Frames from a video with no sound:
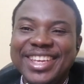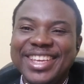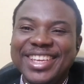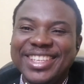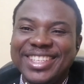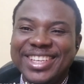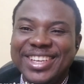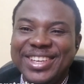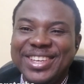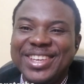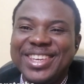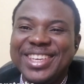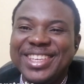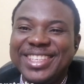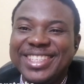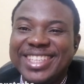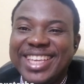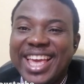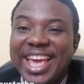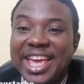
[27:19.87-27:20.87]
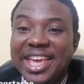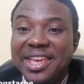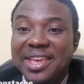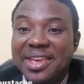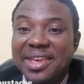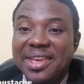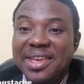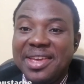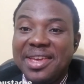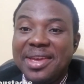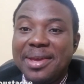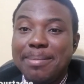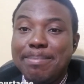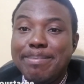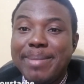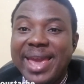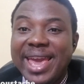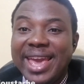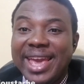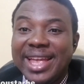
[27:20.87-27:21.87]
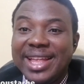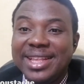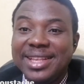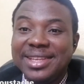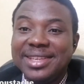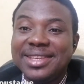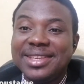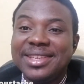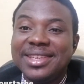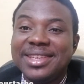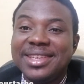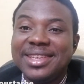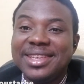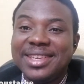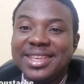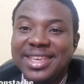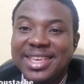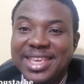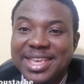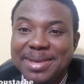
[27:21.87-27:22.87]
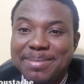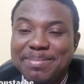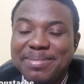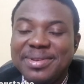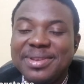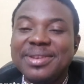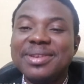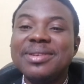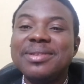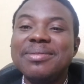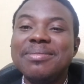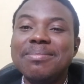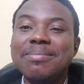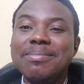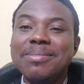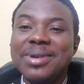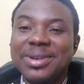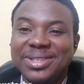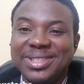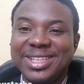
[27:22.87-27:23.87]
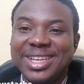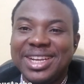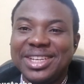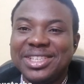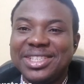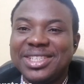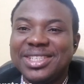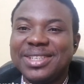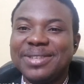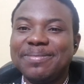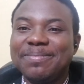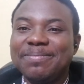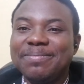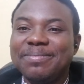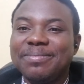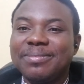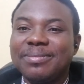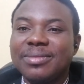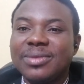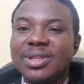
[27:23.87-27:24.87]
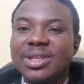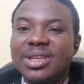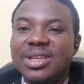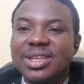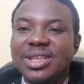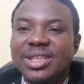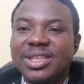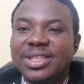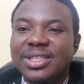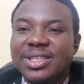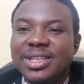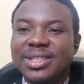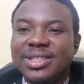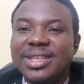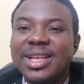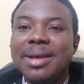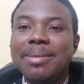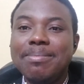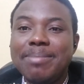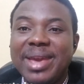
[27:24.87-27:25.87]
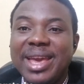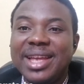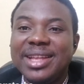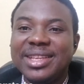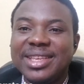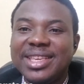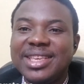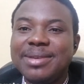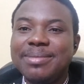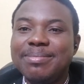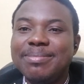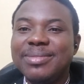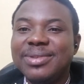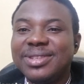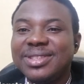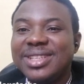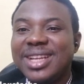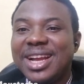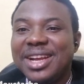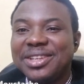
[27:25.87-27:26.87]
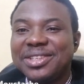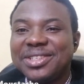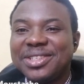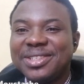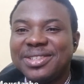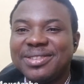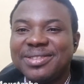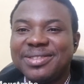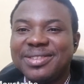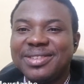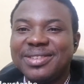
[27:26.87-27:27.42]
So you can say, men keep mustache. So some men keep mustache.